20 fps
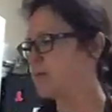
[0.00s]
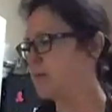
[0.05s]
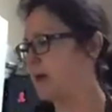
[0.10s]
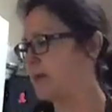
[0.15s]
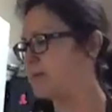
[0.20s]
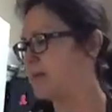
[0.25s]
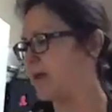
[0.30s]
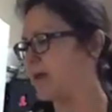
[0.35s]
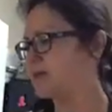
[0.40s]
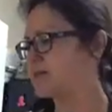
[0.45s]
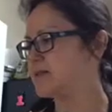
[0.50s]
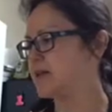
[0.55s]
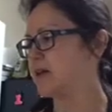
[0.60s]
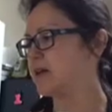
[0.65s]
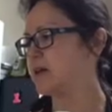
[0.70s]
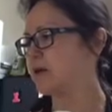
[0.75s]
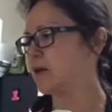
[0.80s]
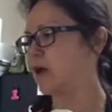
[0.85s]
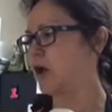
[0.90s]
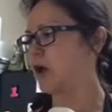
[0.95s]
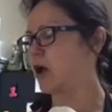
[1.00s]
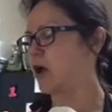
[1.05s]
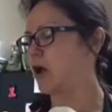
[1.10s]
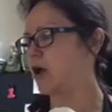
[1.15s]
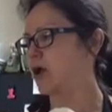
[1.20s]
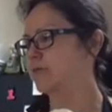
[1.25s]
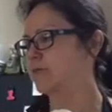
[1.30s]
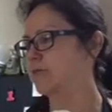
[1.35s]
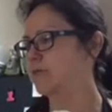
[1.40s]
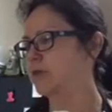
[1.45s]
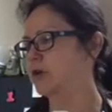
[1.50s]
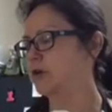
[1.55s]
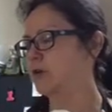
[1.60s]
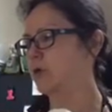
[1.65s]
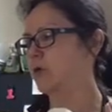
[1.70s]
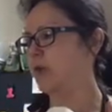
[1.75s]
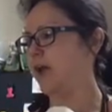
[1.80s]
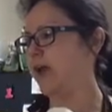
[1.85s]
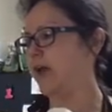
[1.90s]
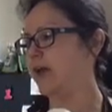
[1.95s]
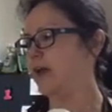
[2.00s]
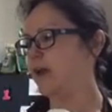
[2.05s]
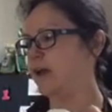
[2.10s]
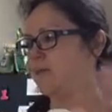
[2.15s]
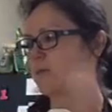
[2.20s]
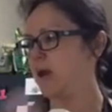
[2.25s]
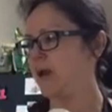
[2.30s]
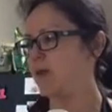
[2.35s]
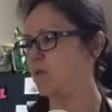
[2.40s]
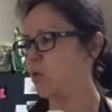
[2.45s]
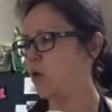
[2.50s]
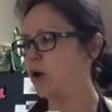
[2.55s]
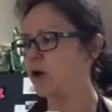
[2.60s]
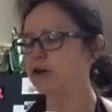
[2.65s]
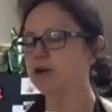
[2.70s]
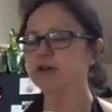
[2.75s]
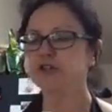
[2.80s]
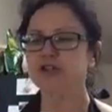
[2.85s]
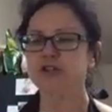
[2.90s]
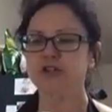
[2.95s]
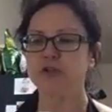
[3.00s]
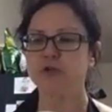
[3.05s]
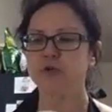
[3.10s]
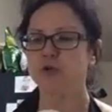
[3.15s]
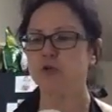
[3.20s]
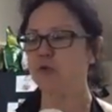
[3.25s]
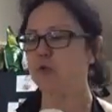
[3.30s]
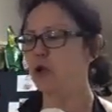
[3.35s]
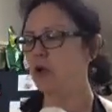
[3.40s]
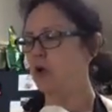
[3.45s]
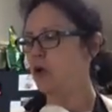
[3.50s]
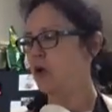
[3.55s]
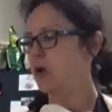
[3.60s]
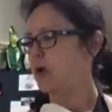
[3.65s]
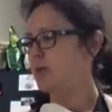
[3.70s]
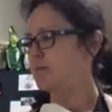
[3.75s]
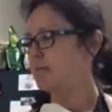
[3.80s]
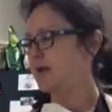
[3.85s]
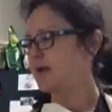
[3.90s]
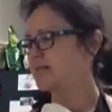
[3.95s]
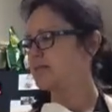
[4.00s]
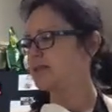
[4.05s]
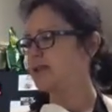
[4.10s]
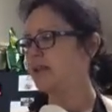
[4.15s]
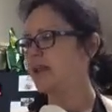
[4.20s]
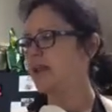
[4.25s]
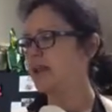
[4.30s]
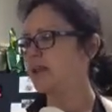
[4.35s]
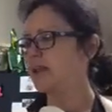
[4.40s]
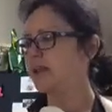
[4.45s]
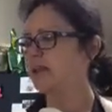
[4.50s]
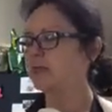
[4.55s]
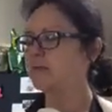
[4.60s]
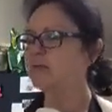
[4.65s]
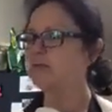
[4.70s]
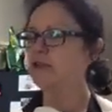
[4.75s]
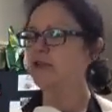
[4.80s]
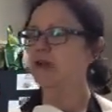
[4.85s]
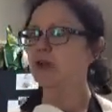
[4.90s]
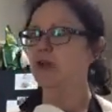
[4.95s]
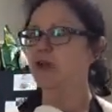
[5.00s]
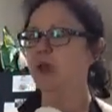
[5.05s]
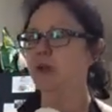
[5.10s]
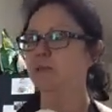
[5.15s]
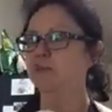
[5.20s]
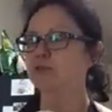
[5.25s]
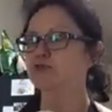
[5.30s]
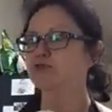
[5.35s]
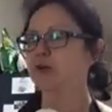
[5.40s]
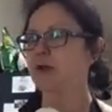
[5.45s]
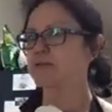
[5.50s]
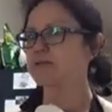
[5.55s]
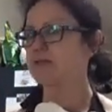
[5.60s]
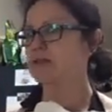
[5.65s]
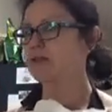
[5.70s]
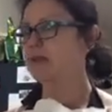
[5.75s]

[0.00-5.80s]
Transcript: my basic you know, adding my water to my sink and putting a couple drops of